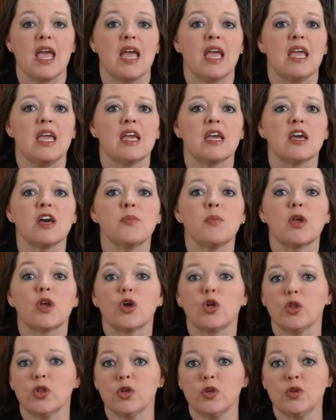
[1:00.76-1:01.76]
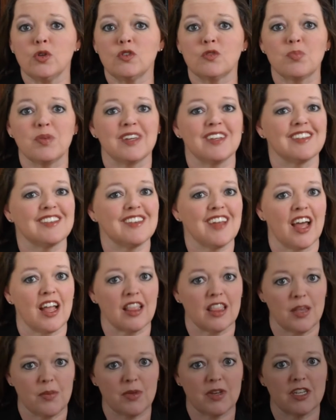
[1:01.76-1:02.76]
Income includes but is not
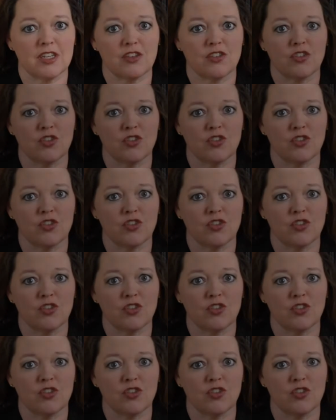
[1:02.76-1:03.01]
limited